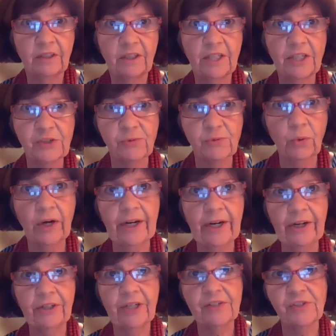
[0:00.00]
is
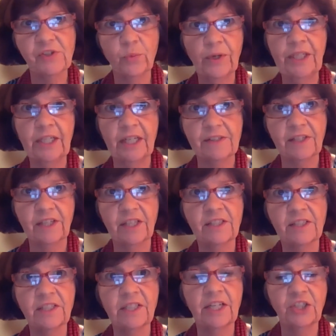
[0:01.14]
required as to when it gets kicked
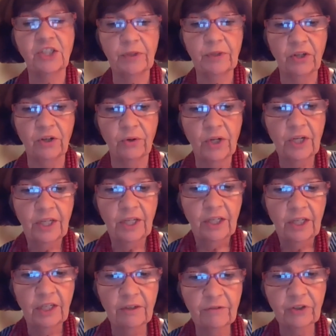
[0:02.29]
into HPO
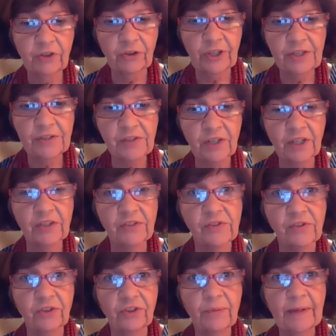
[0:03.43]
if there is a
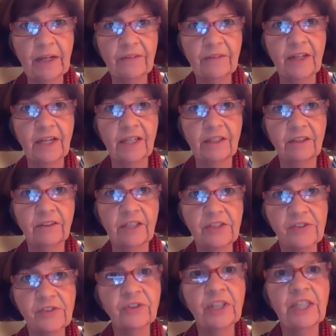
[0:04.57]
concern about that, they
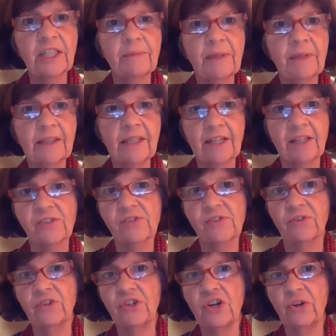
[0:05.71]
certainly can make that
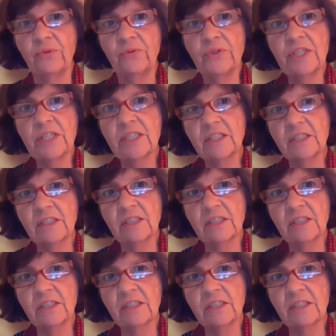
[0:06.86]
concern known to,